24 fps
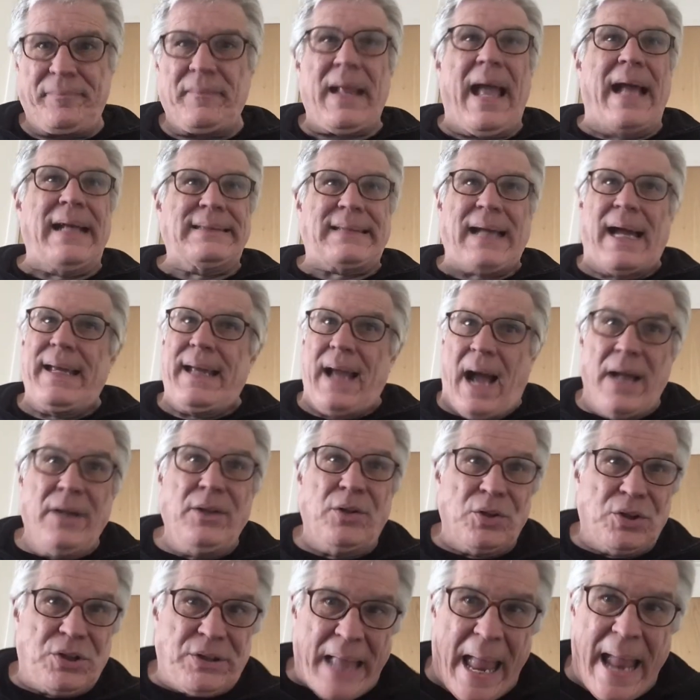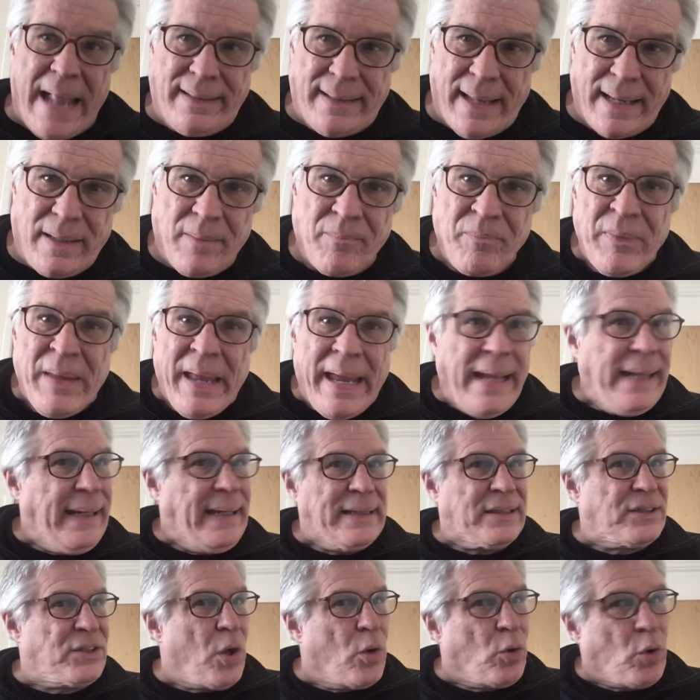As I understand it, it
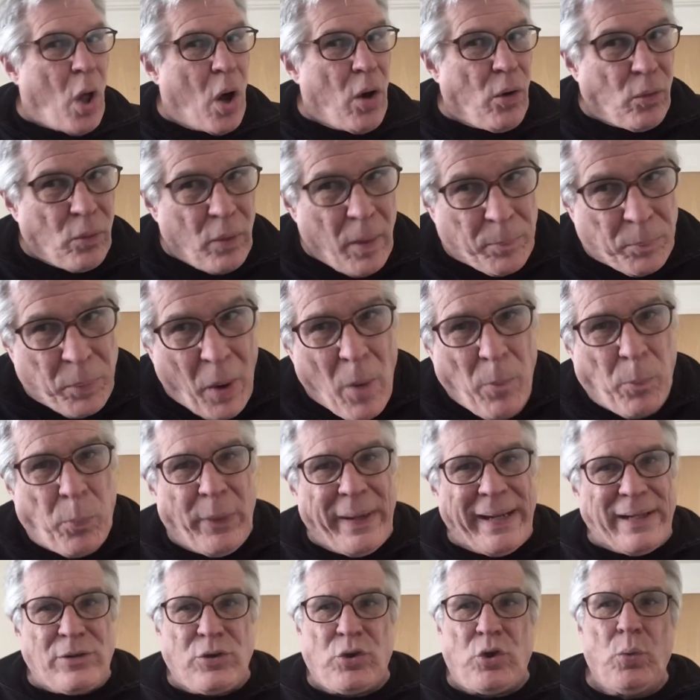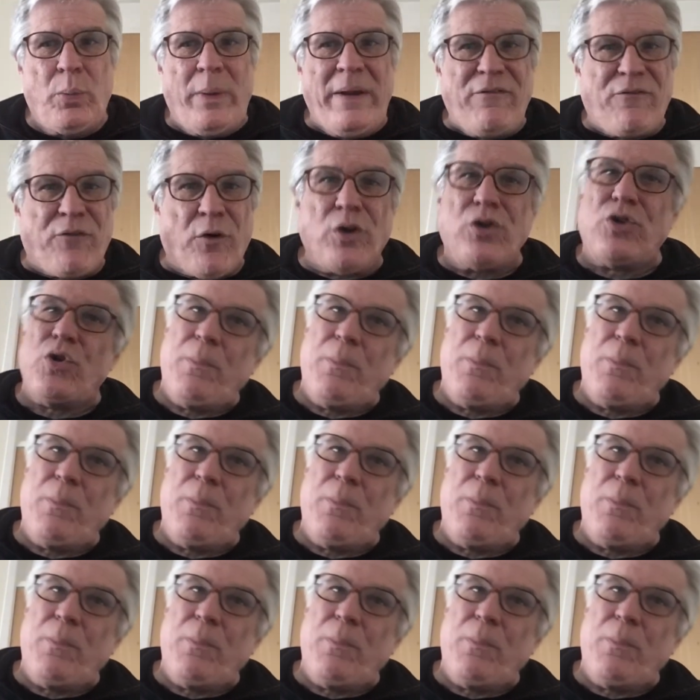is no longer appropriate to refer to